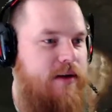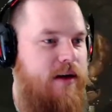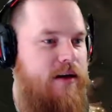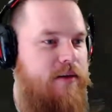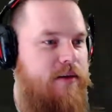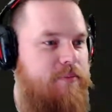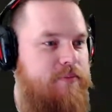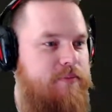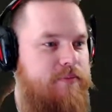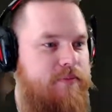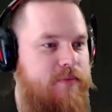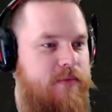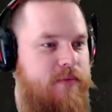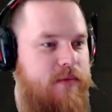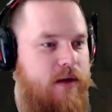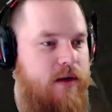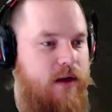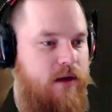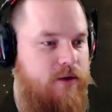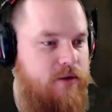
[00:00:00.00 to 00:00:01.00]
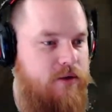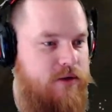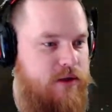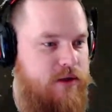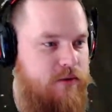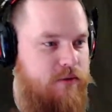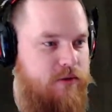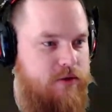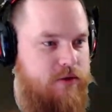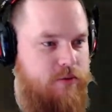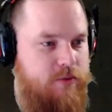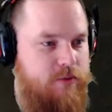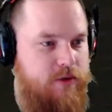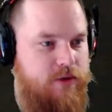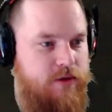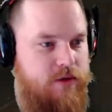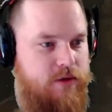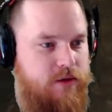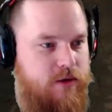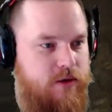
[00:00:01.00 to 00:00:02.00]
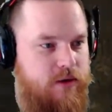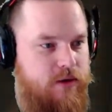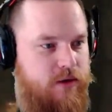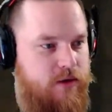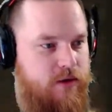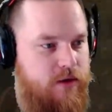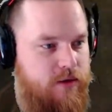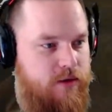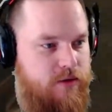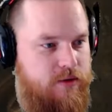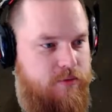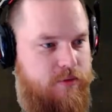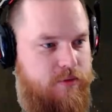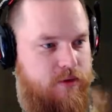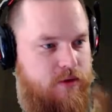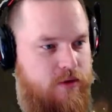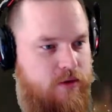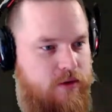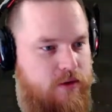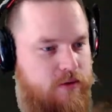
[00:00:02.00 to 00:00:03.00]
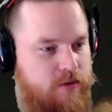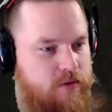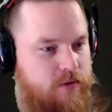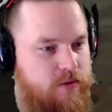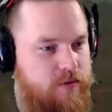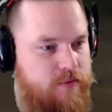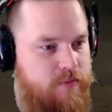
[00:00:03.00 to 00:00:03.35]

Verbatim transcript: Got him. I use that one too much though. I need to think of something new.